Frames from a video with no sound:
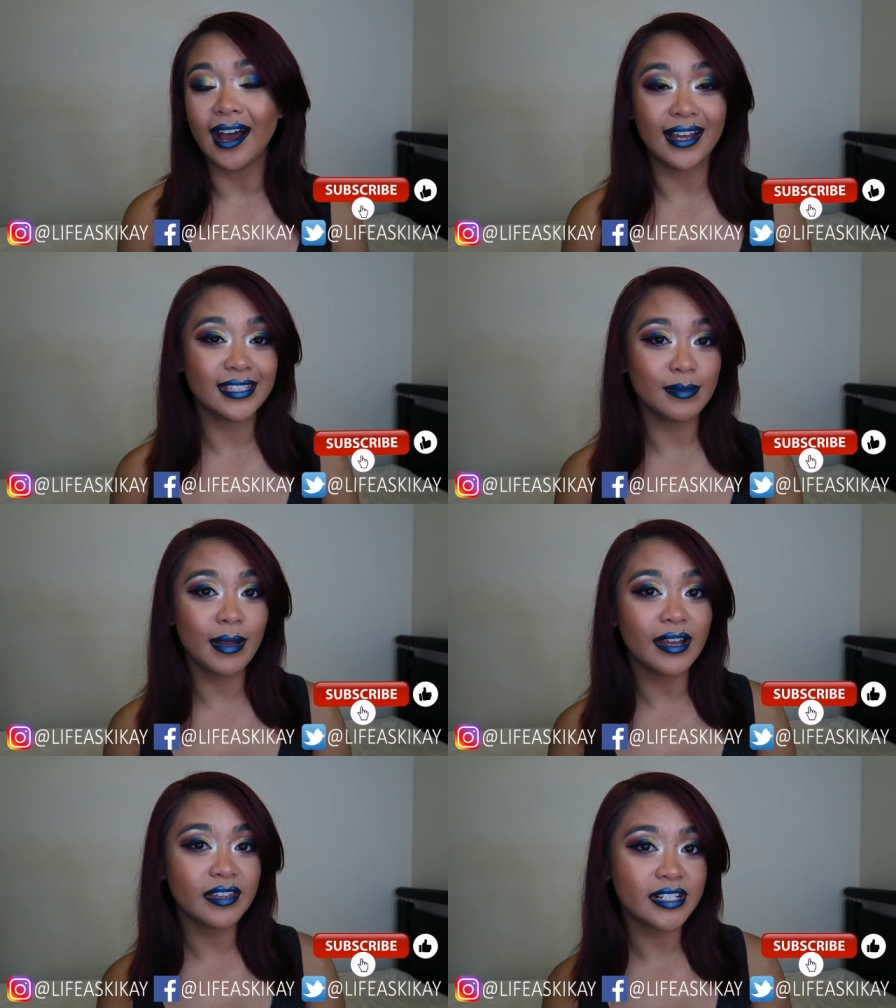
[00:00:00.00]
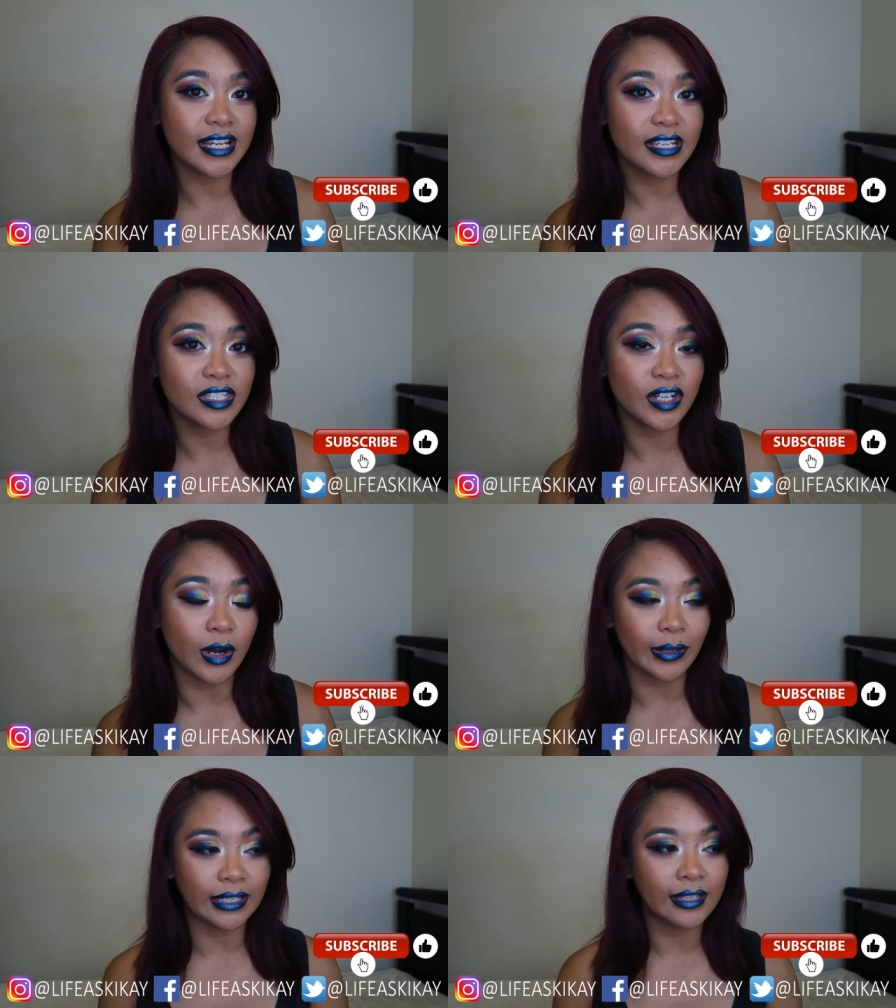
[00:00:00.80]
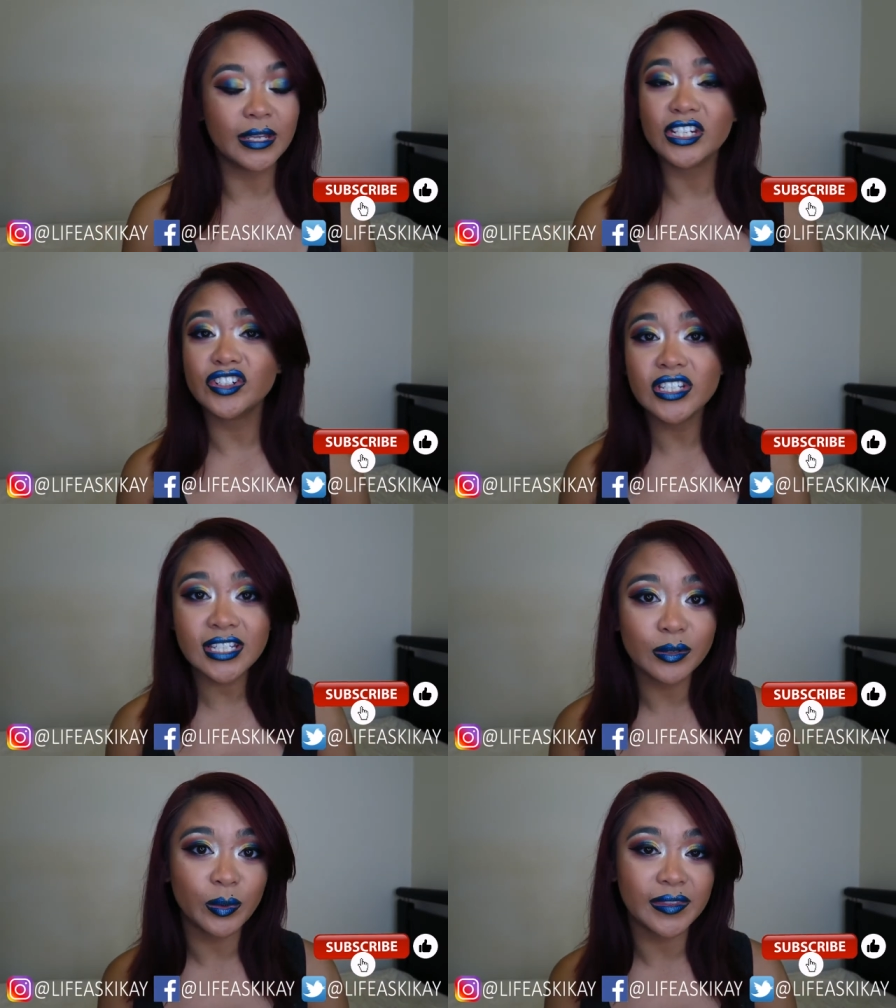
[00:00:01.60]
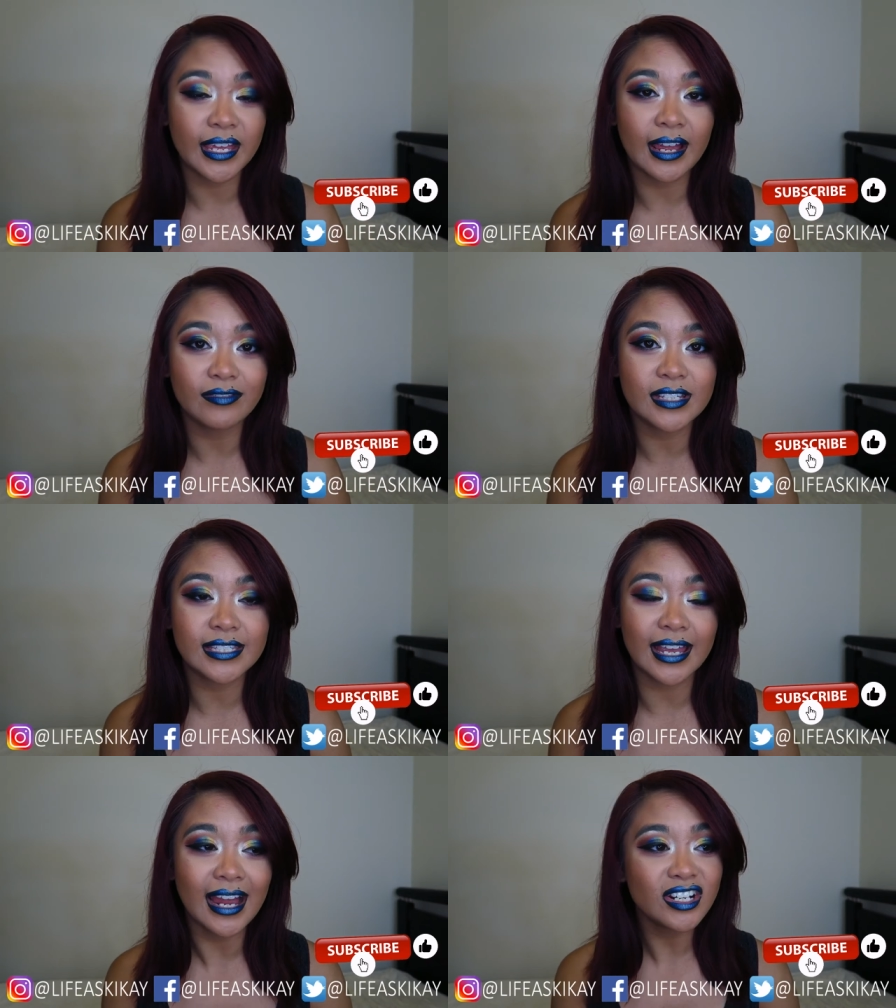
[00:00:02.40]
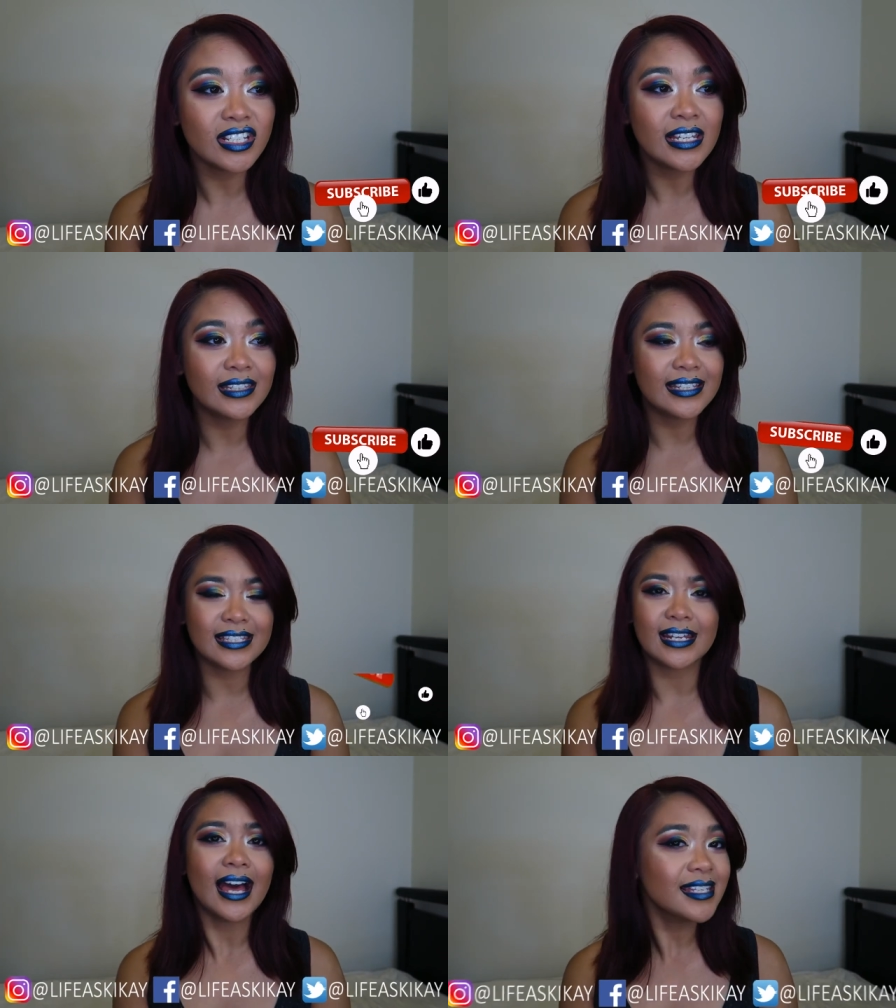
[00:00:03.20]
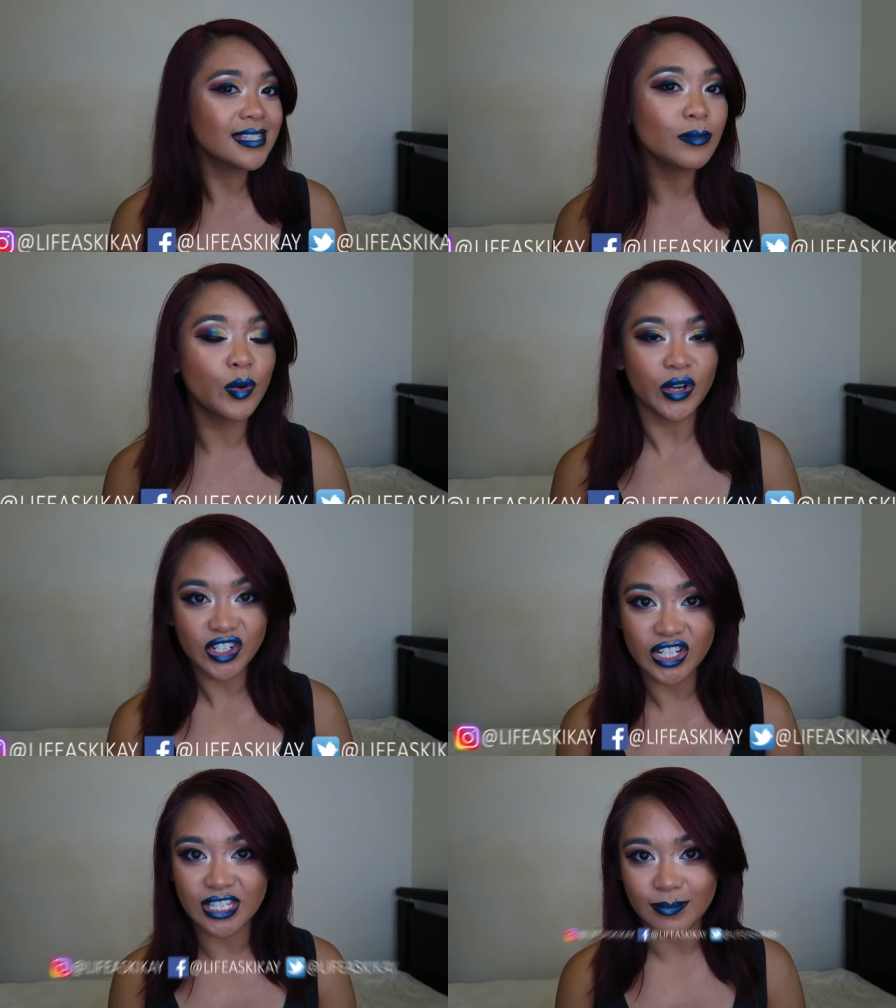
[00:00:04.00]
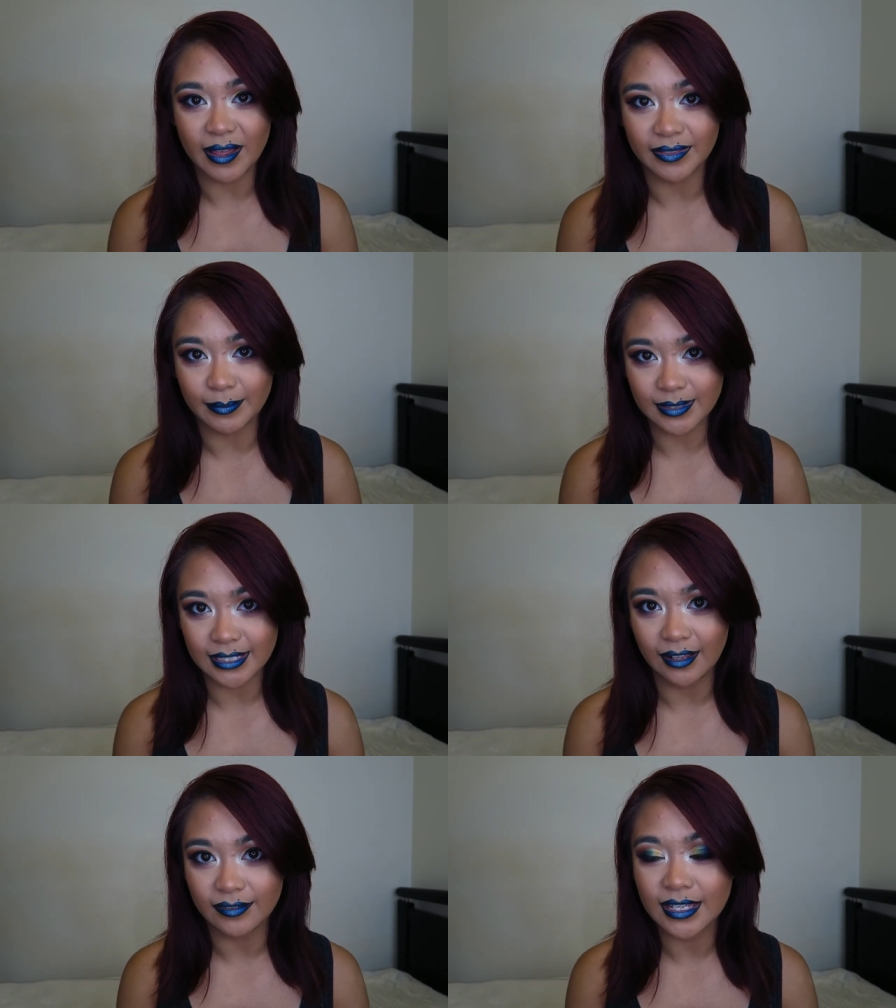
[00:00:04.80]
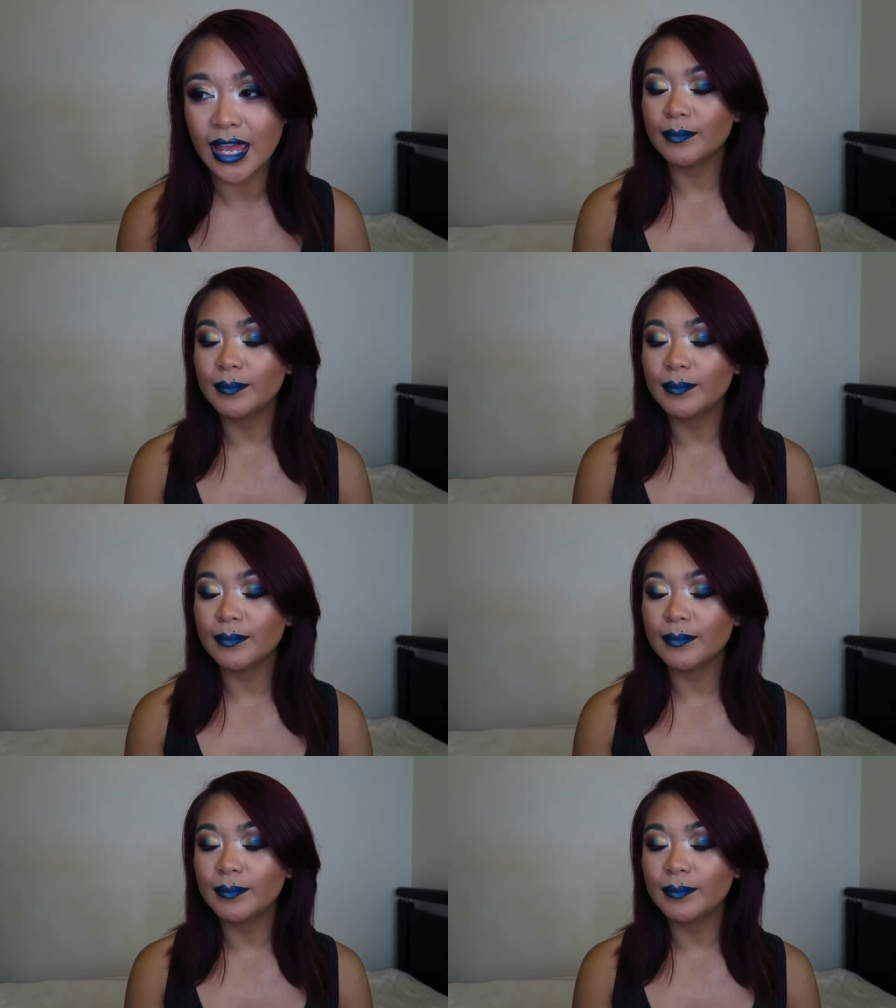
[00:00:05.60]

ask them how their day is going, be interested in what they have to say, actually listen, ask them questions about themselves.